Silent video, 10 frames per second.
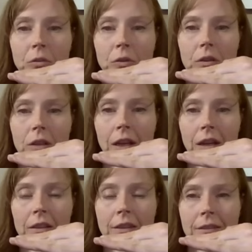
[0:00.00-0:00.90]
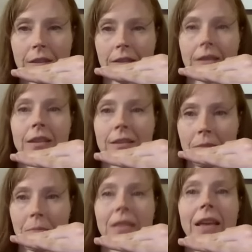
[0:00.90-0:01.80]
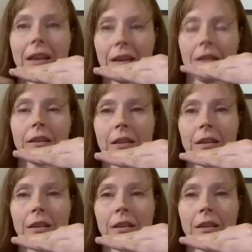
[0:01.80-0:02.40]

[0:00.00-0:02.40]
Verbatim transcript: actual uh, the sympathetic.